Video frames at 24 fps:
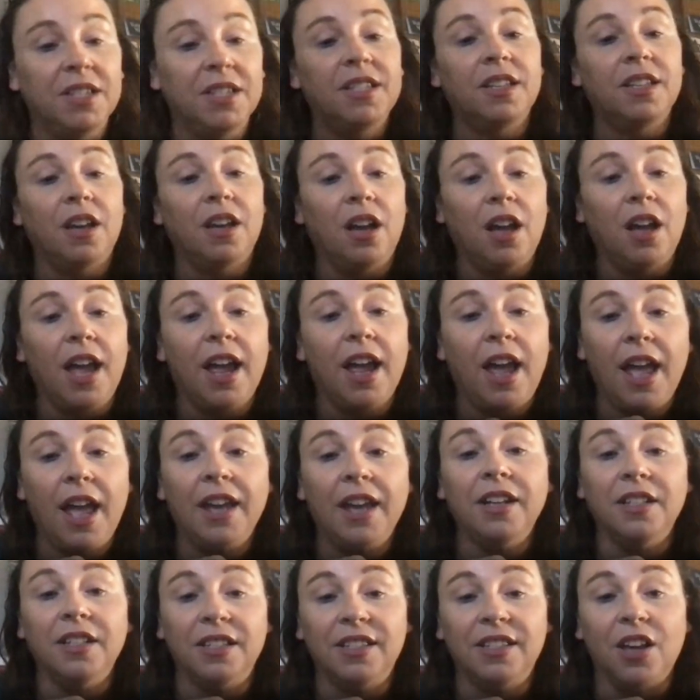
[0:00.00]

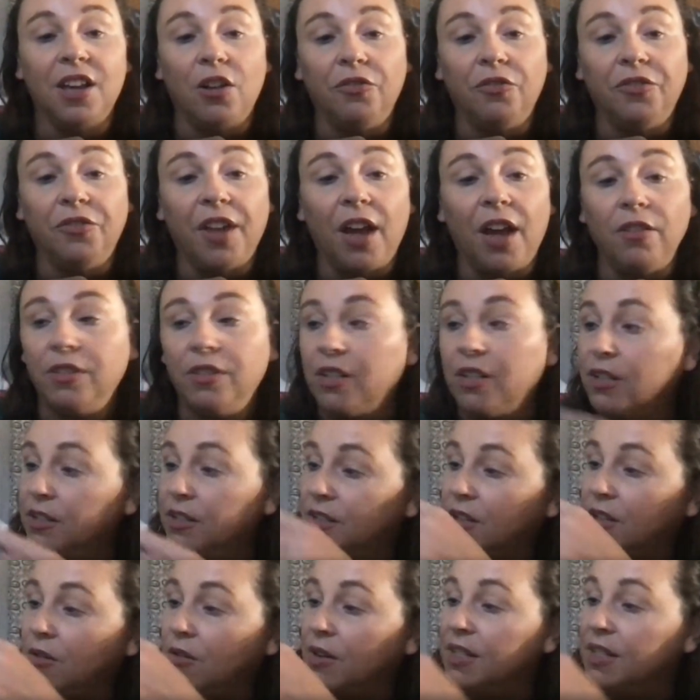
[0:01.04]
Hannah's self-doubt.
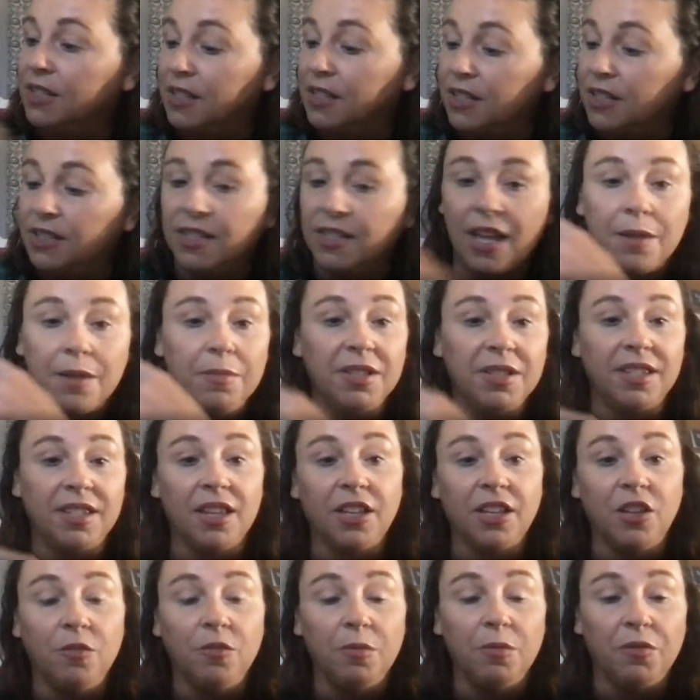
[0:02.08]
So it's the same as the
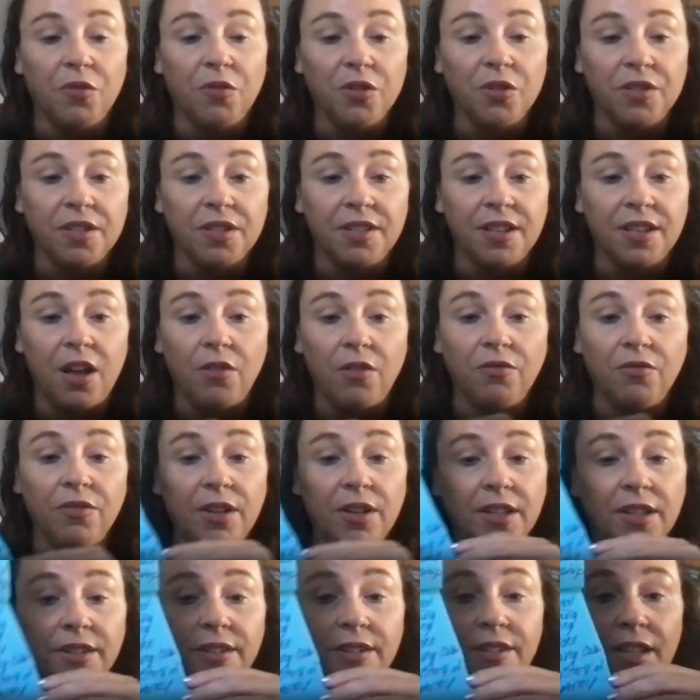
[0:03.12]
human versus self,
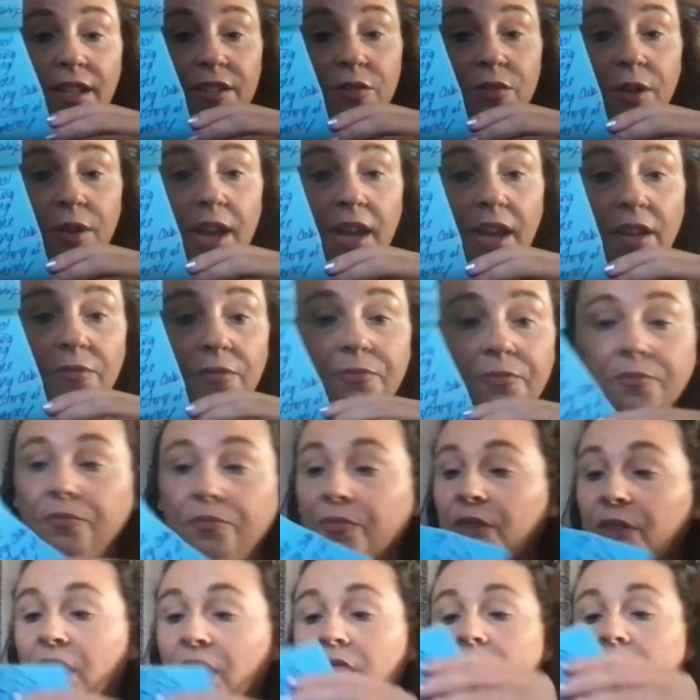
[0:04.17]
and that's okay.
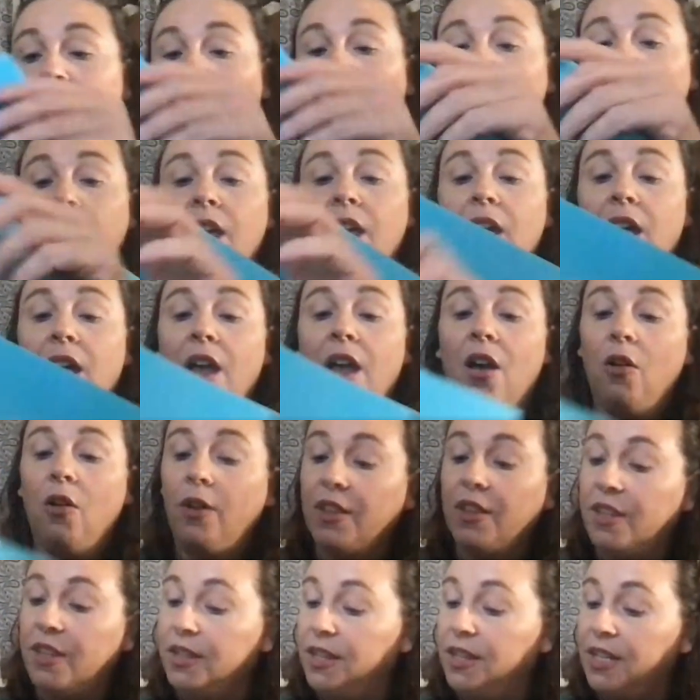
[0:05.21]
Okay,
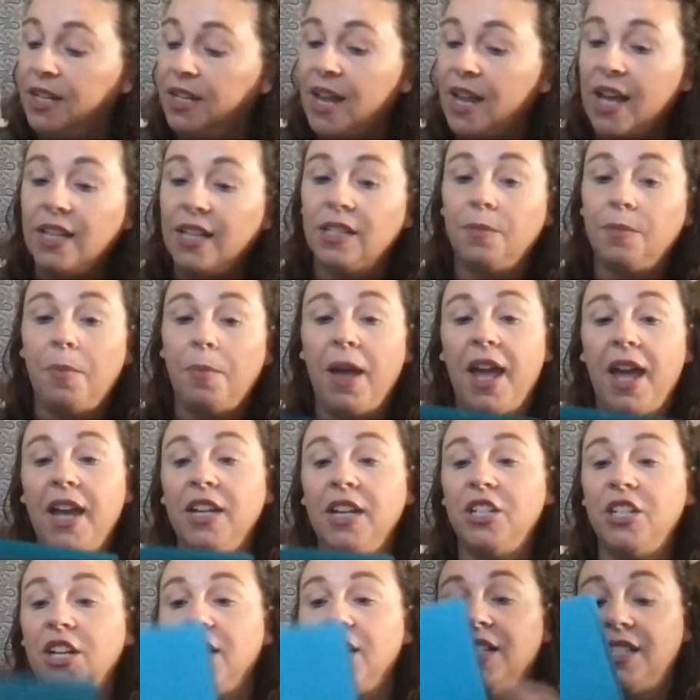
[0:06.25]
then the next
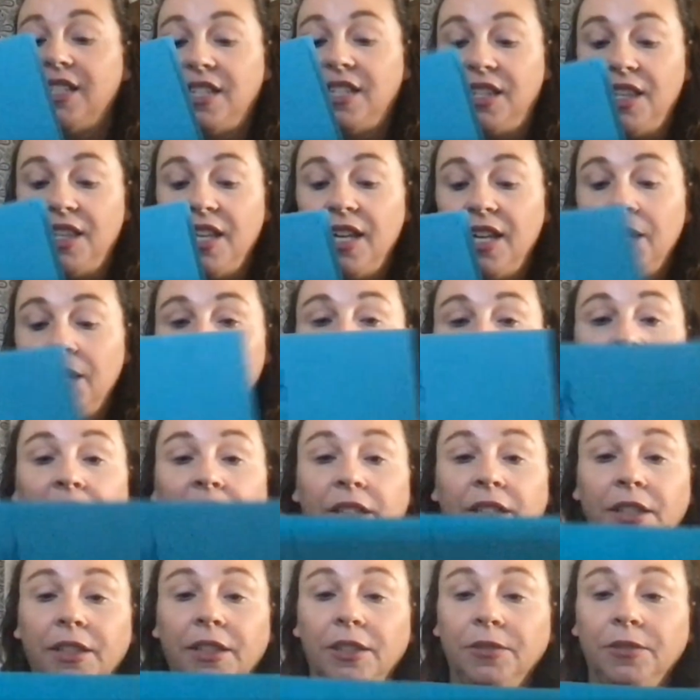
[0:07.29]
page is theme.
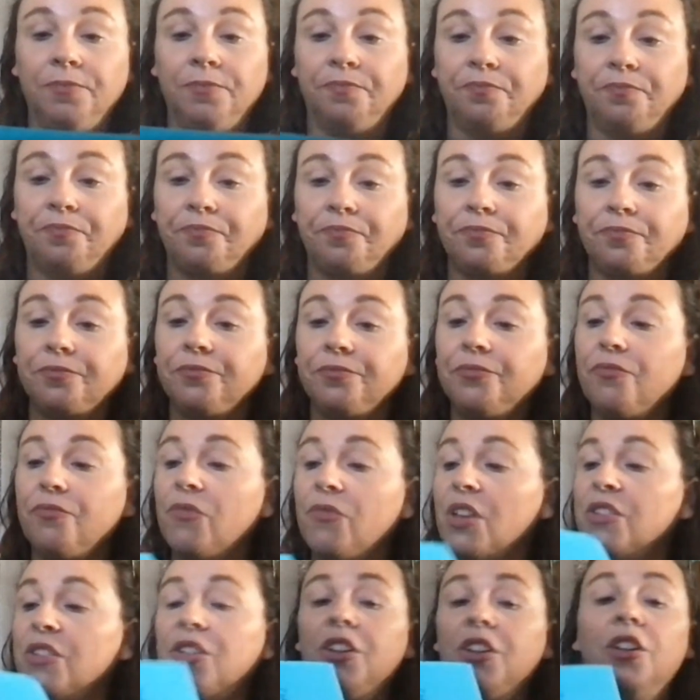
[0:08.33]

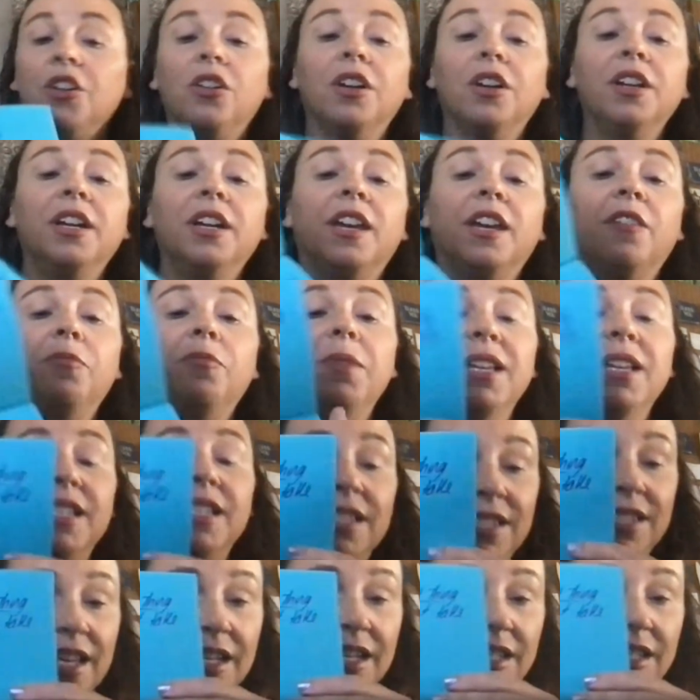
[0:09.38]
So you're going to give me a
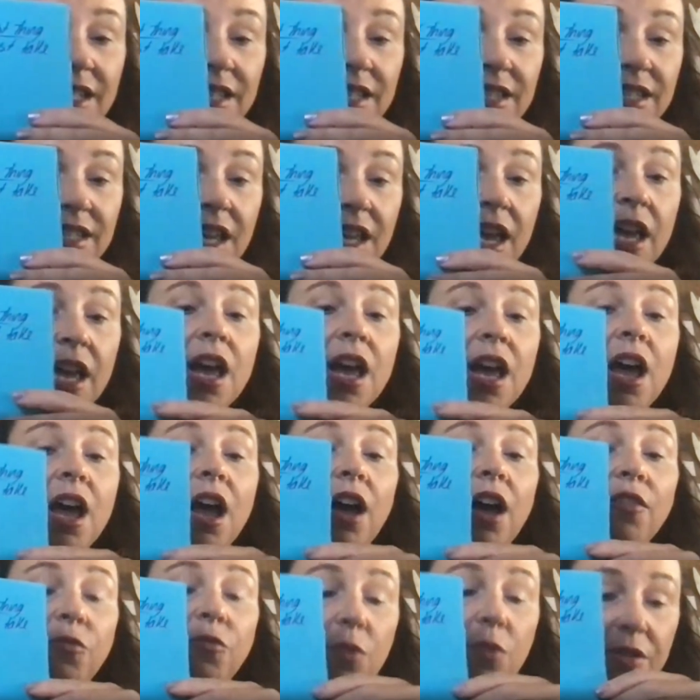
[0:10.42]
sentence
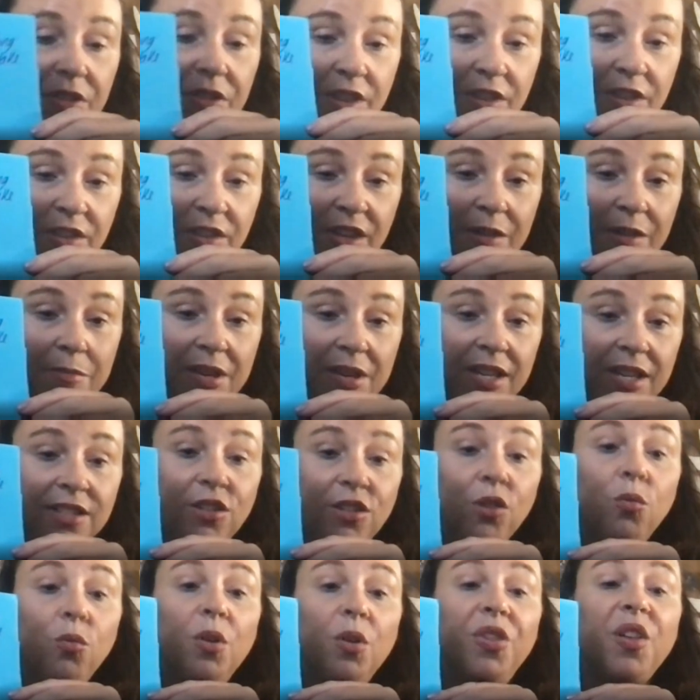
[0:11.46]
of what the theme is
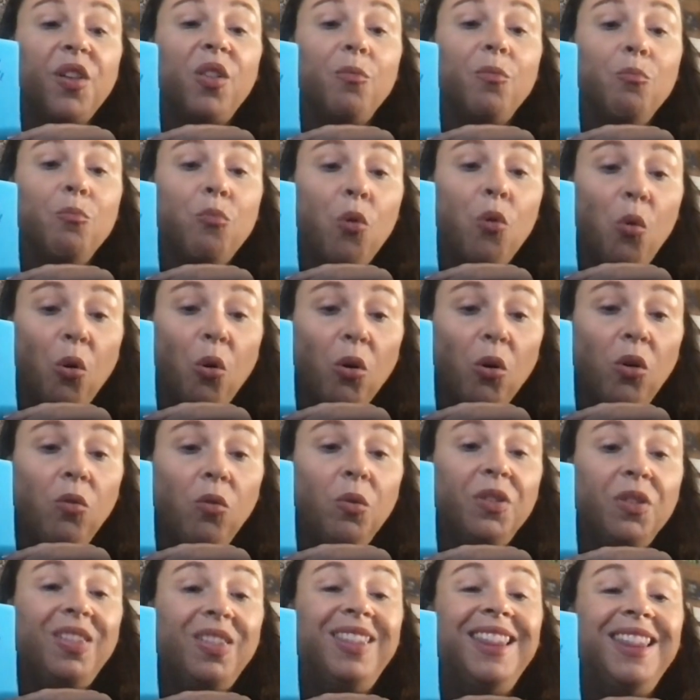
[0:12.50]
or what the moral,
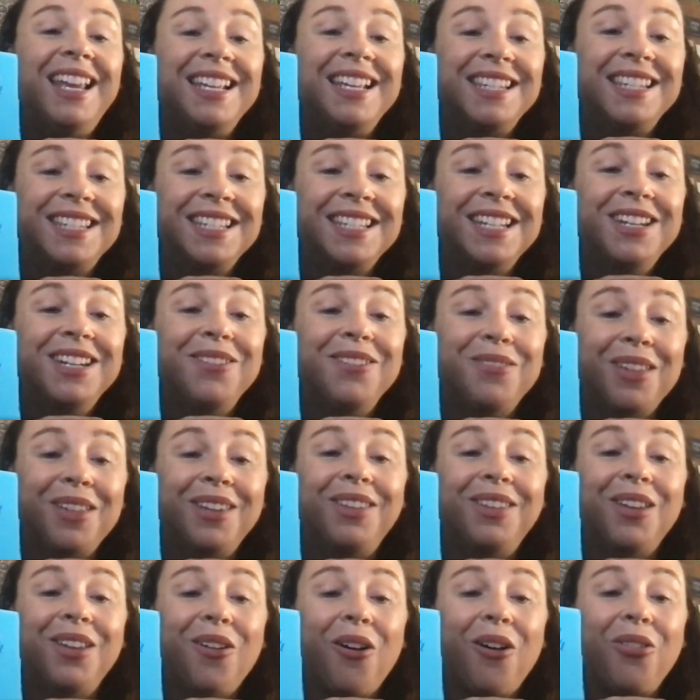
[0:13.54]
what lesson you think
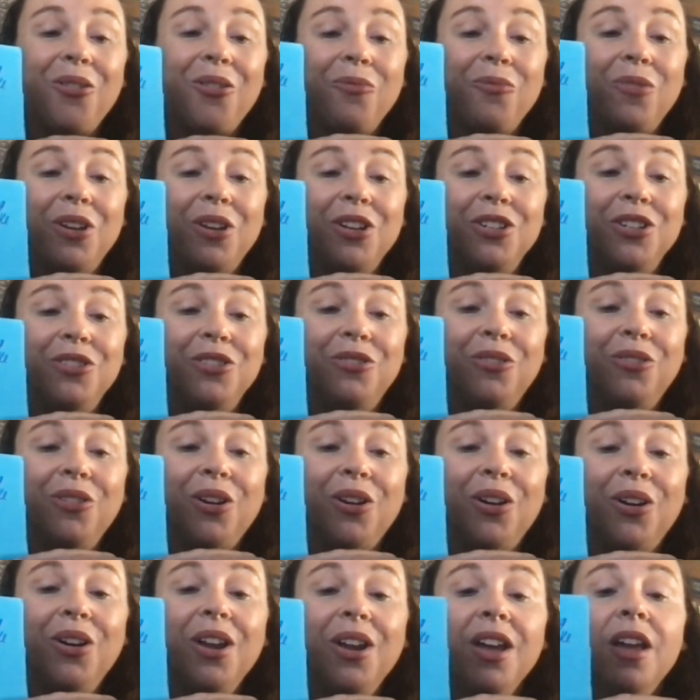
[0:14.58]
the author wanted you to
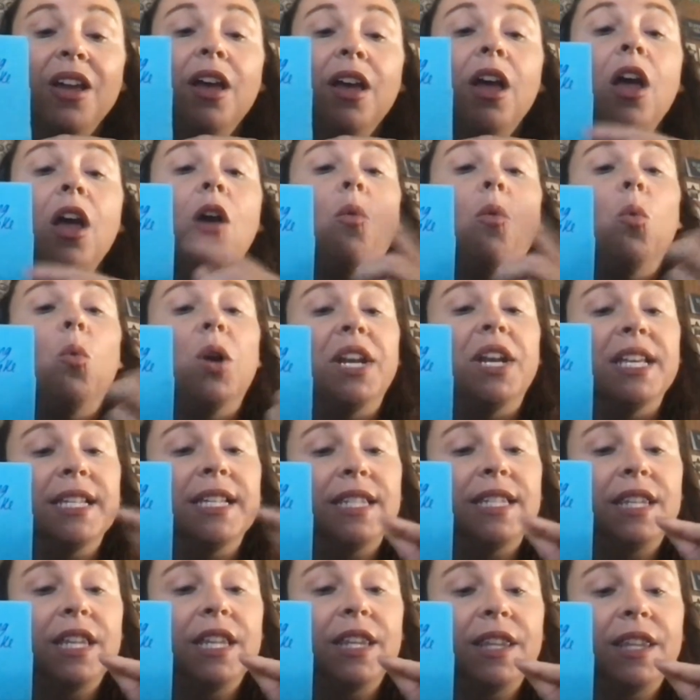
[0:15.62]
learn. What
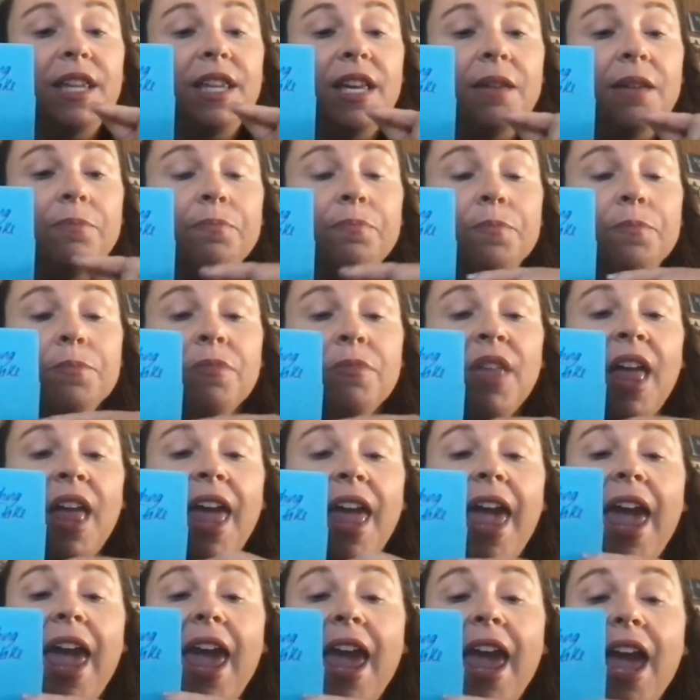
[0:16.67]
is the theme?
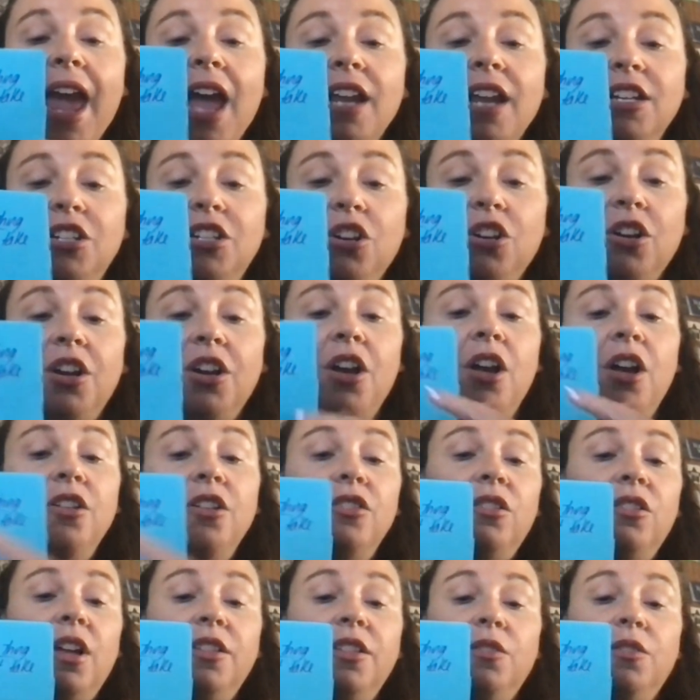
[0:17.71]
and you're going to
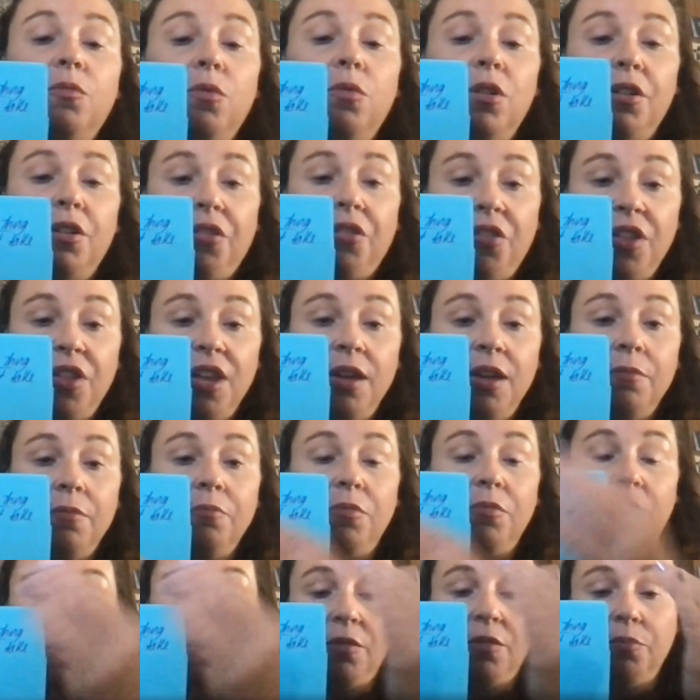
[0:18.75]
underline the word theme.
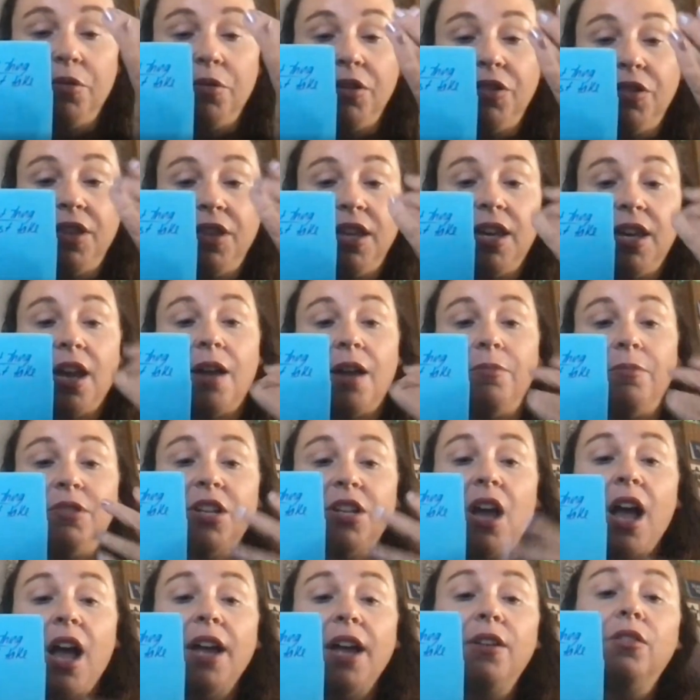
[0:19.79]
You're going to put the
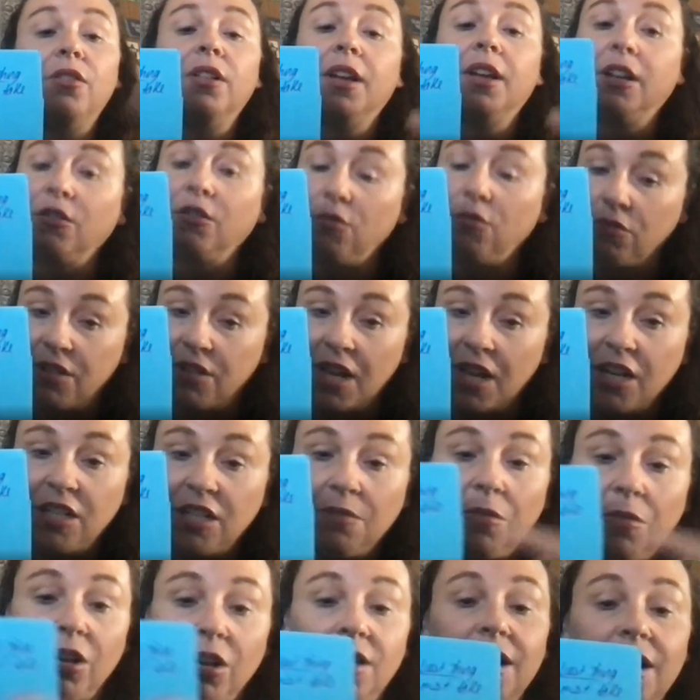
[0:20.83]
title in quotation
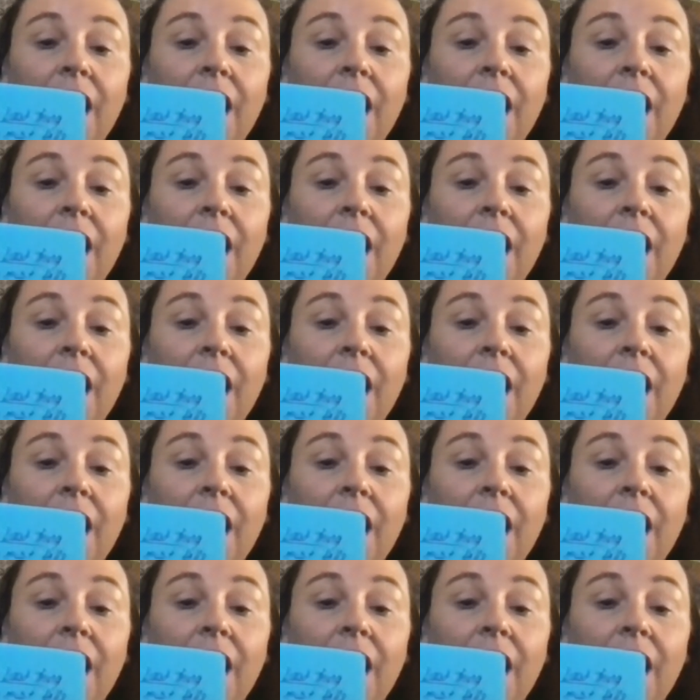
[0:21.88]
marks.